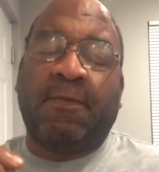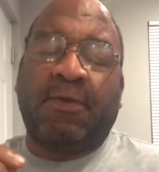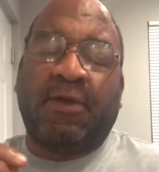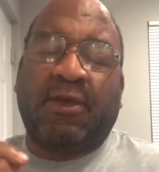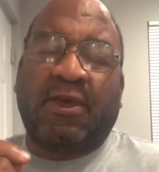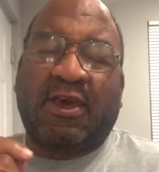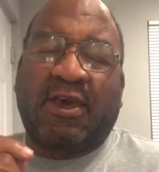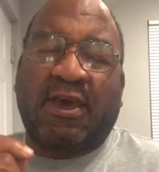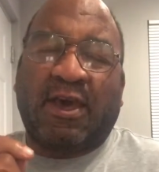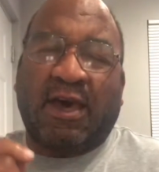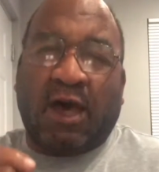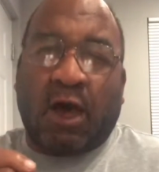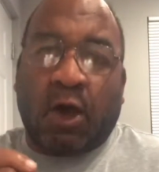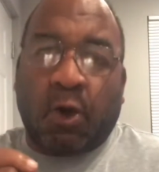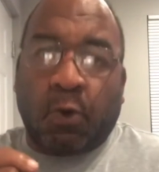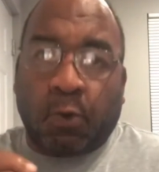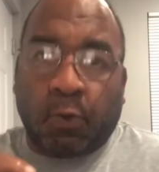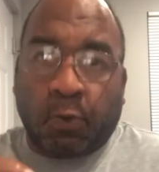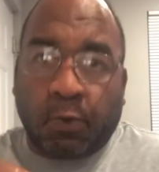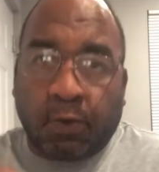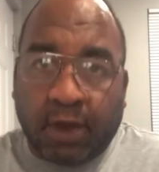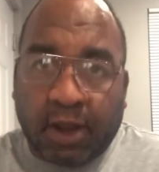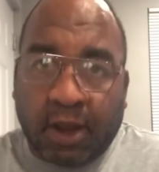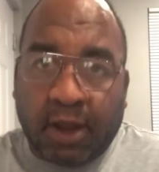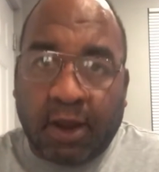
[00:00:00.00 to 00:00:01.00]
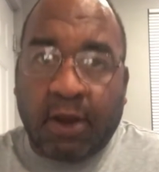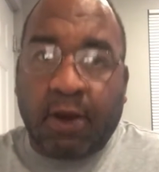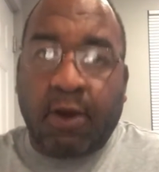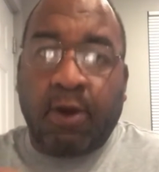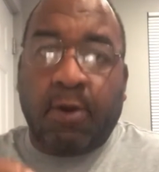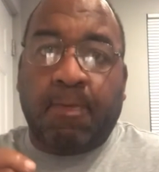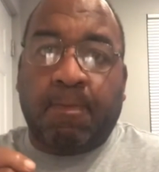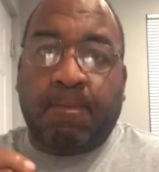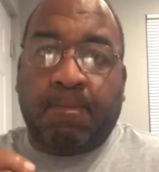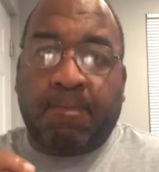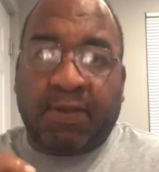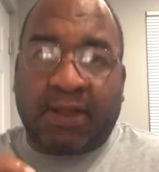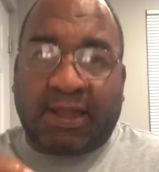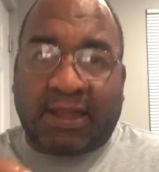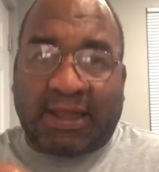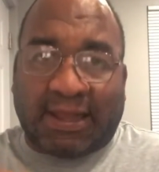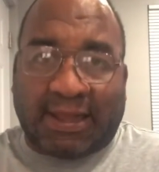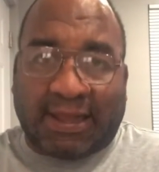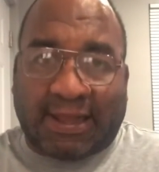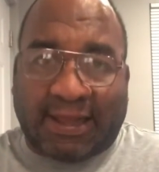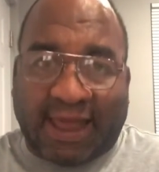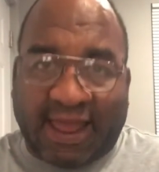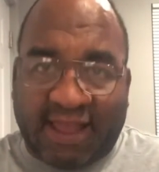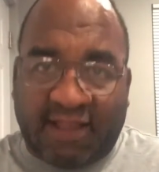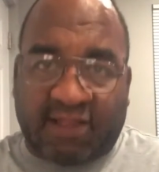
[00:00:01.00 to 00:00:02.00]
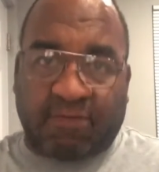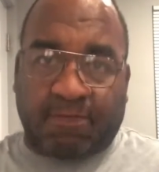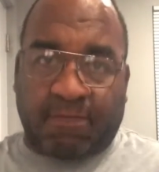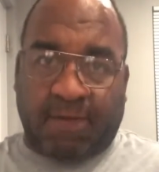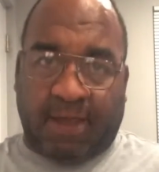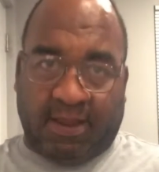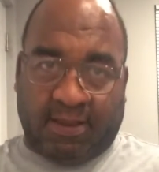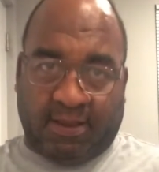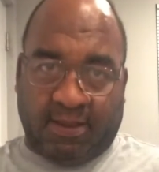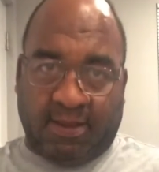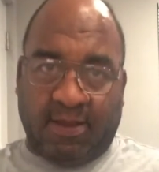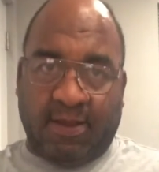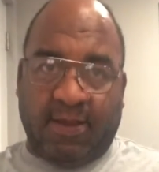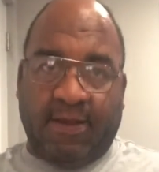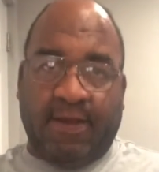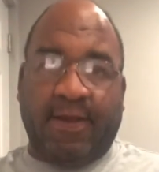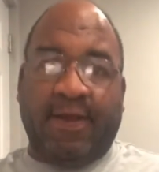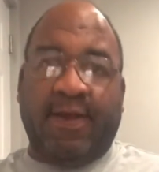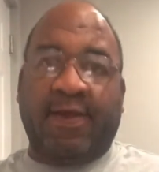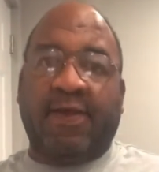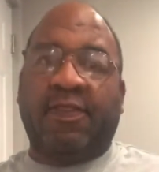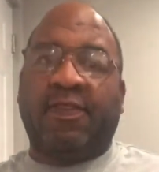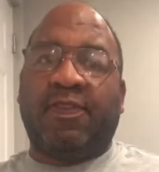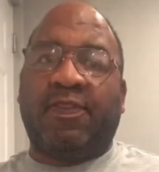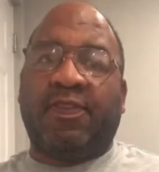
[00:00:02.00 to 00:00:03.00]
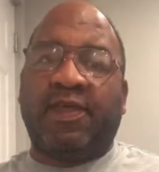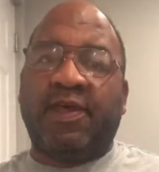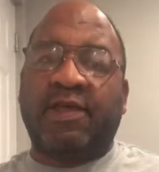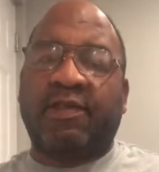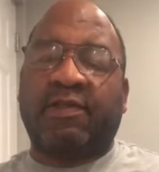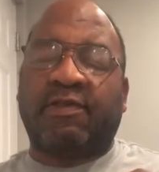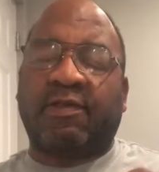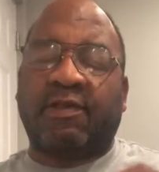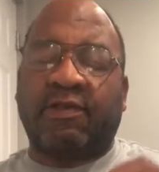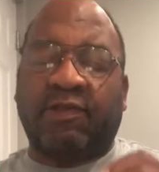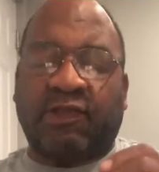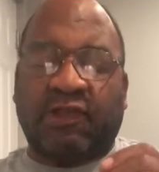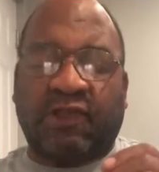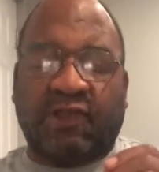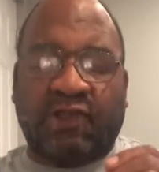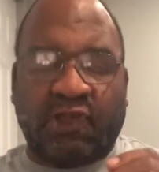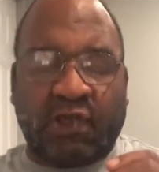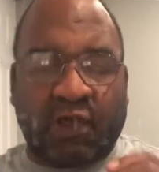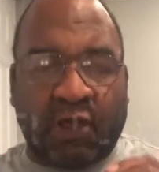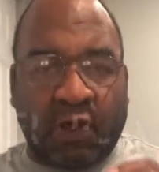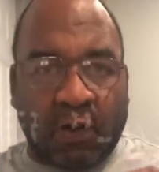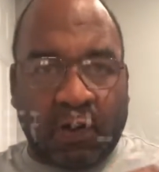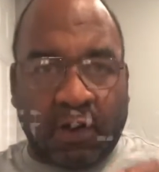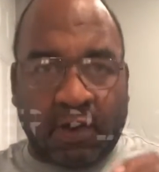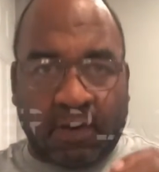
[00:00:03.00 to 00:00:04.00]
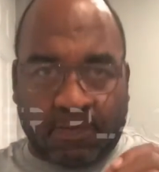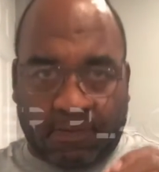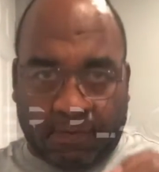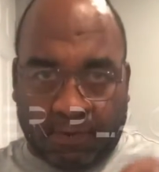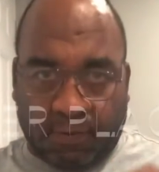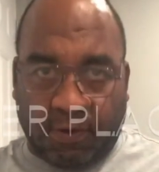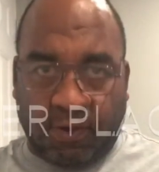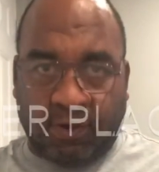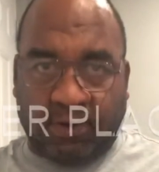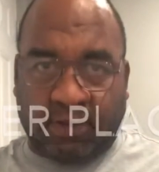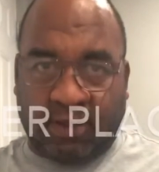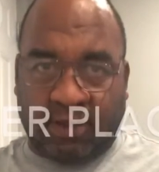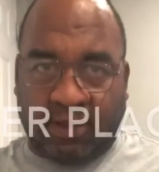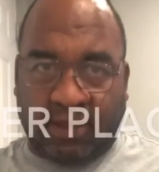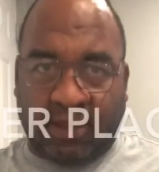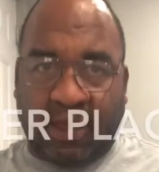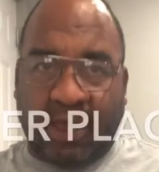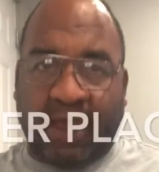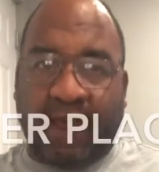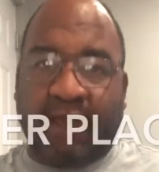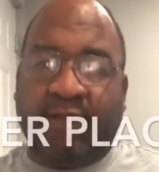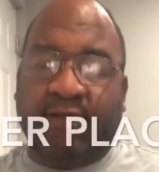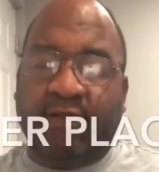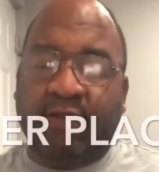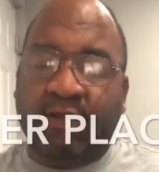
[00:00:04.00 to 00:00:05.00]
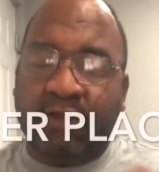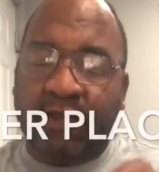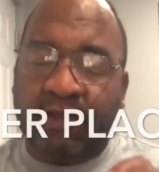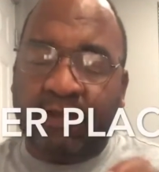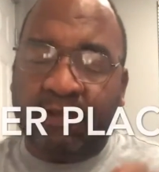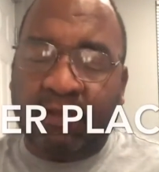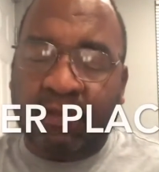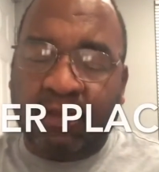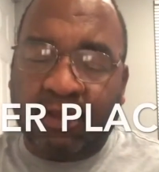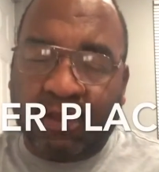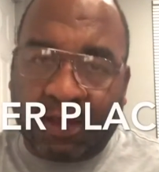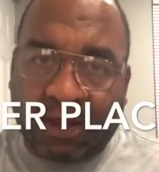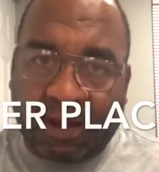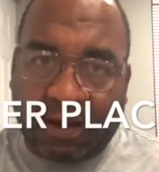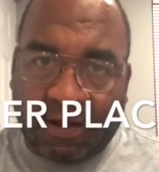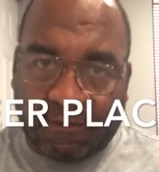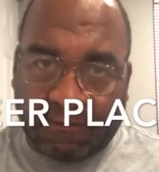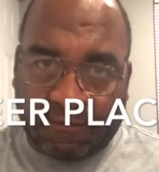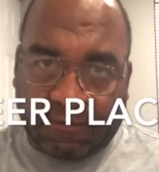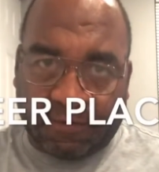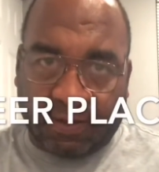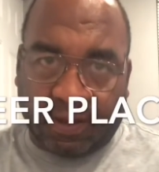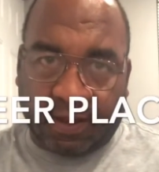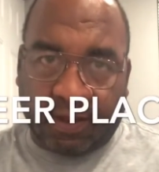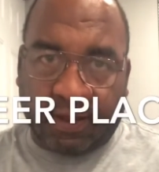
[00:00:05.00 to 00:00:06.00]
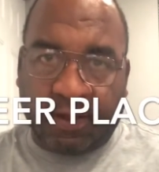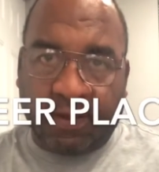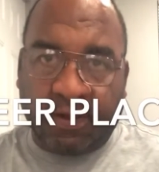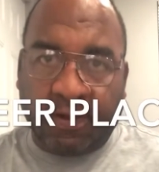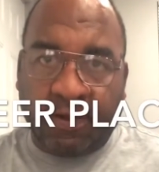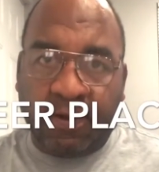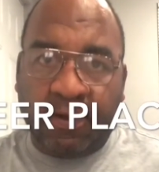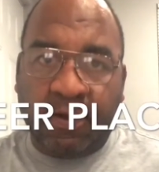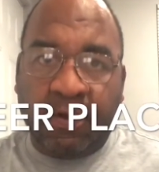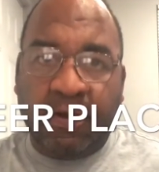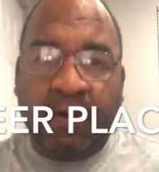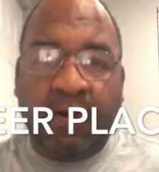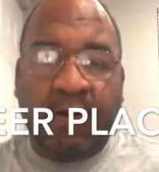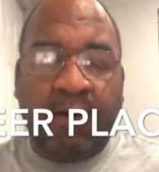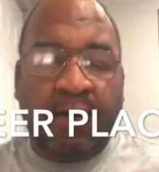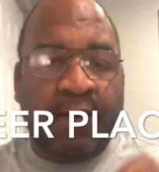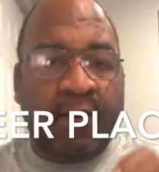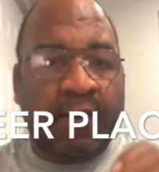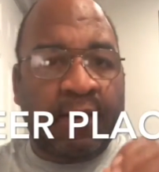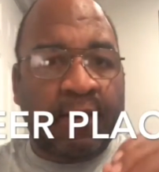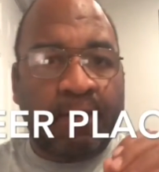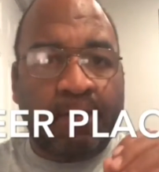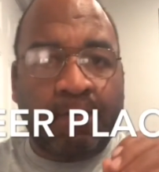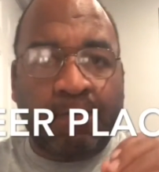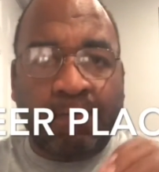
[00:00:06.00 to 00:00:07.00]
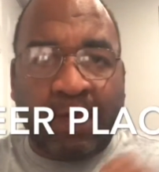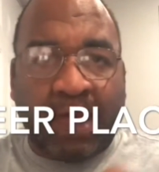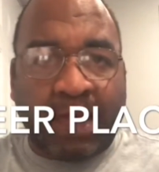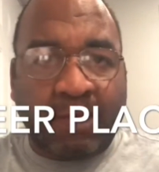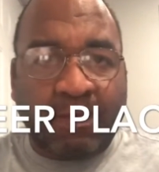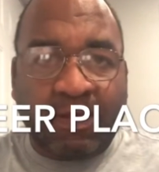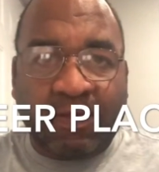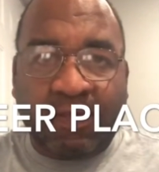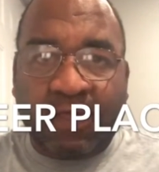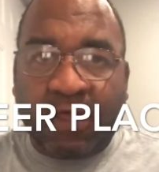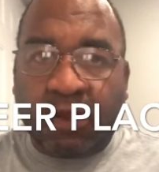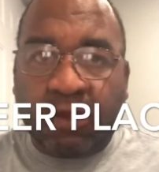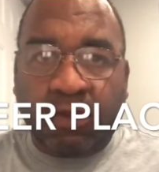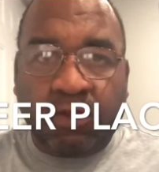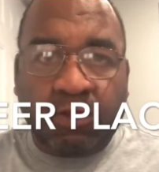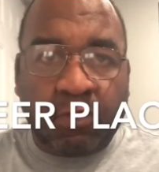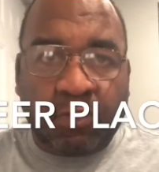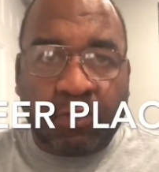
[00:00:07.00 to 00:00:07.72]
career placement? This is so important, guys. Listen carefully. Maybe they don't do